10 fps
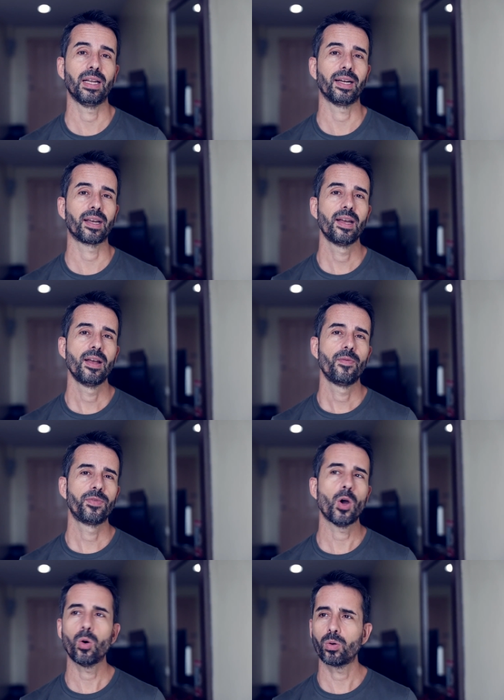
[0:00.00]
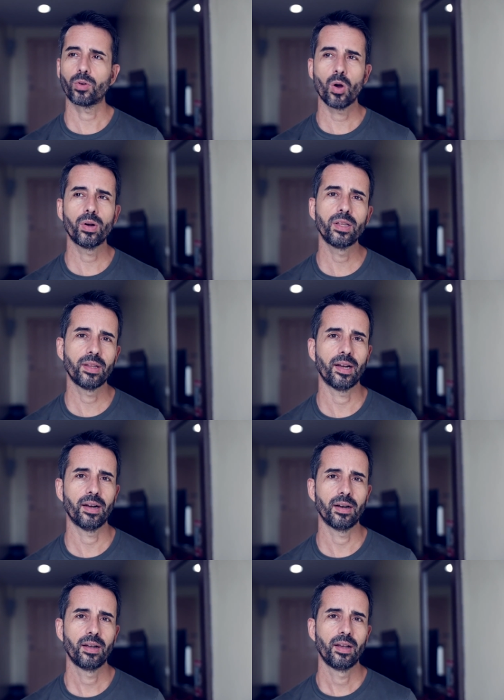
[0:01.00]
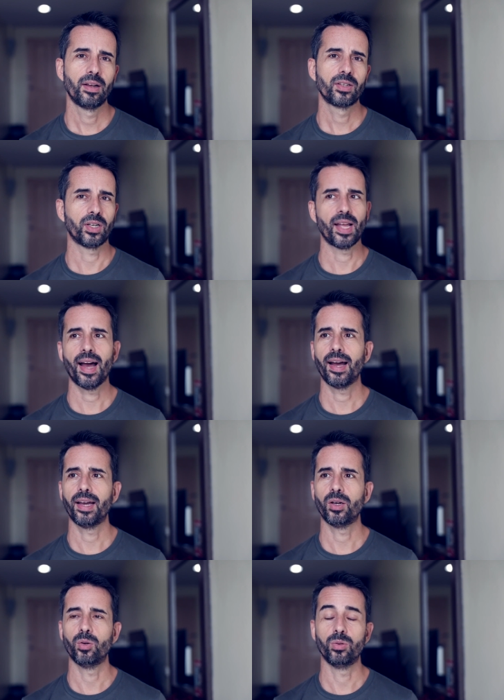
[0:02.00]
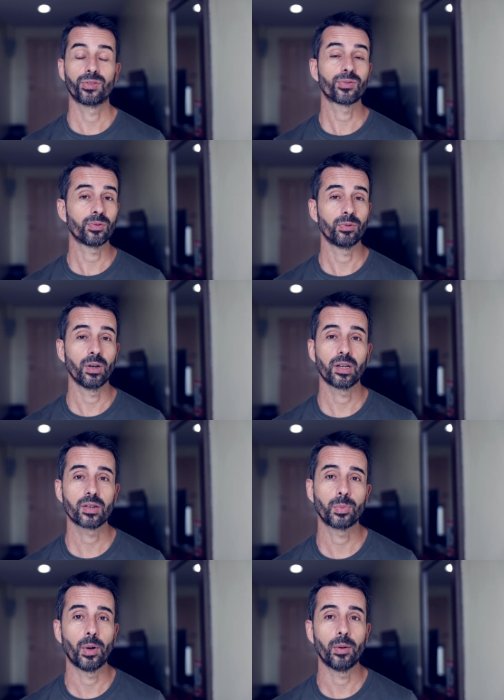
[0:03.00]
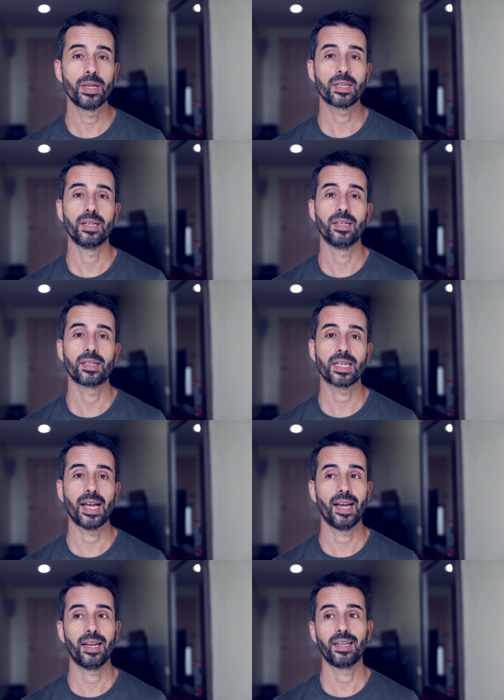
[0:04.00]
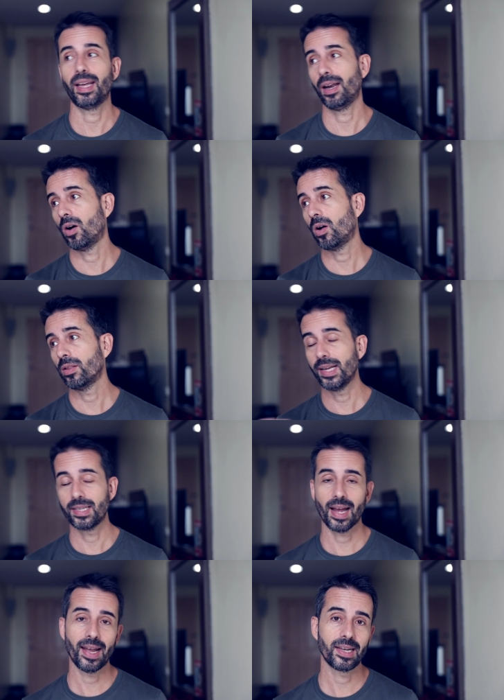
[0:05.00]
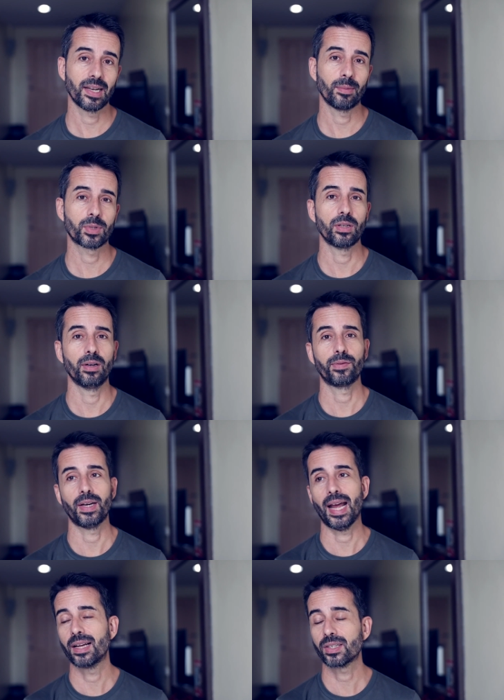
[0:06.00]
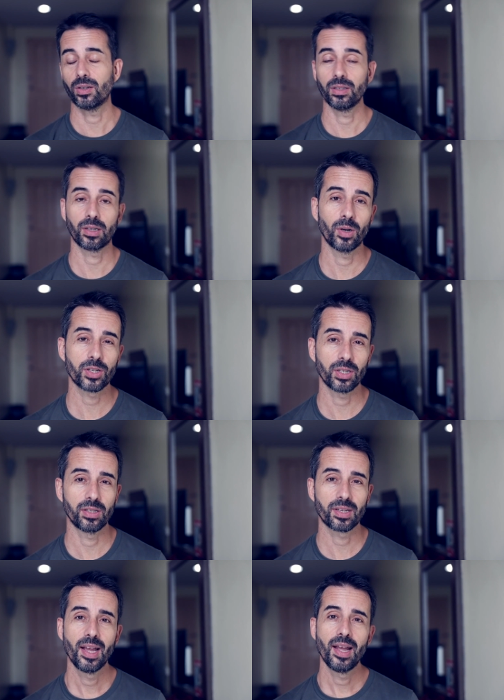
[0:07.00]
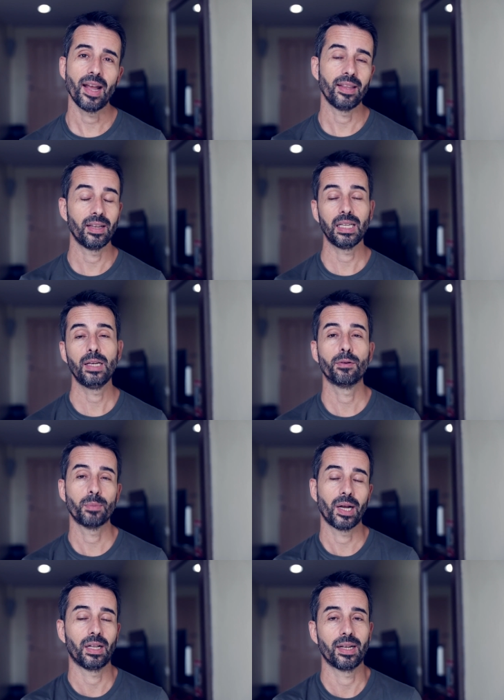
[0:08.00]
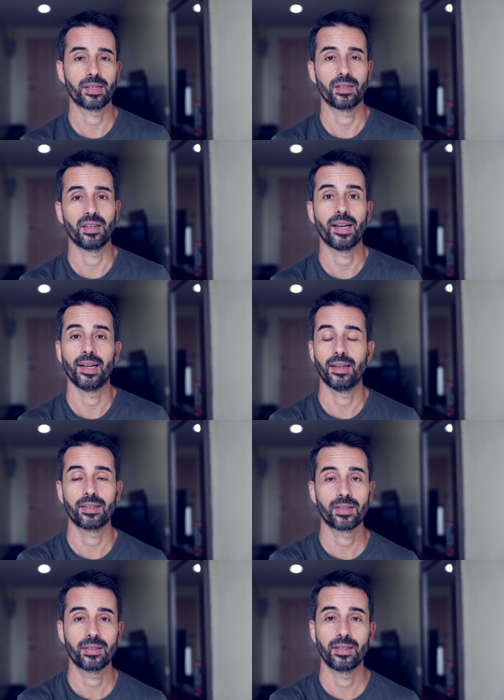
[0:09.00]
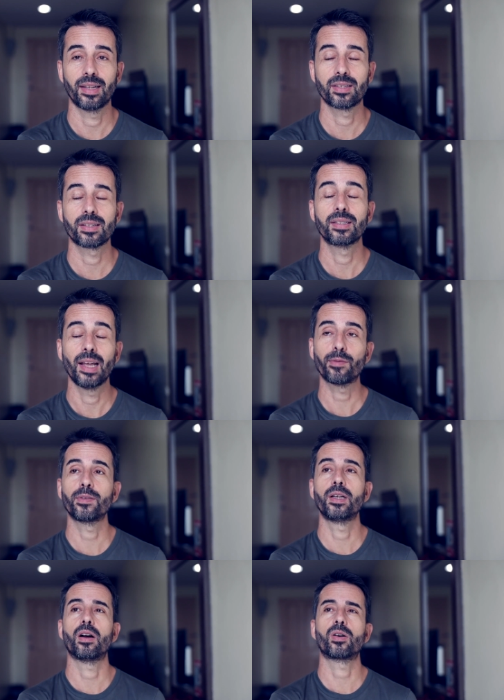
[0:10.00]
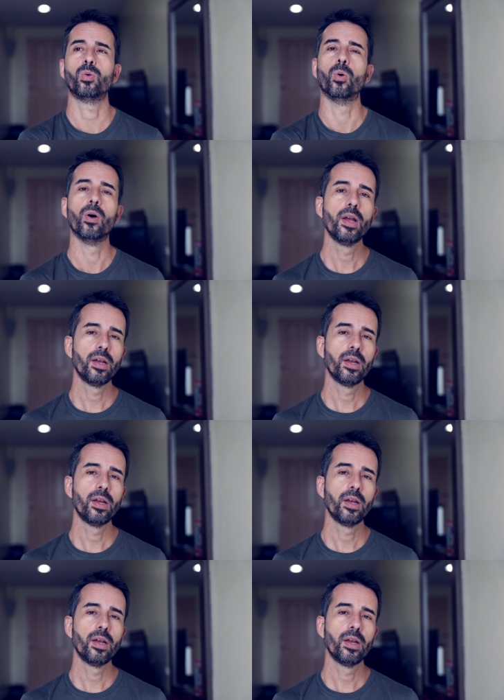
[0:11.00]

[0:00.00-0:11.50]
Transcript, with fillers: Like, don't go in there to a guy who's running a small business and get all the eye exam stuff and ask all the questions and then leave and buy glasses online. That's definitely not cool.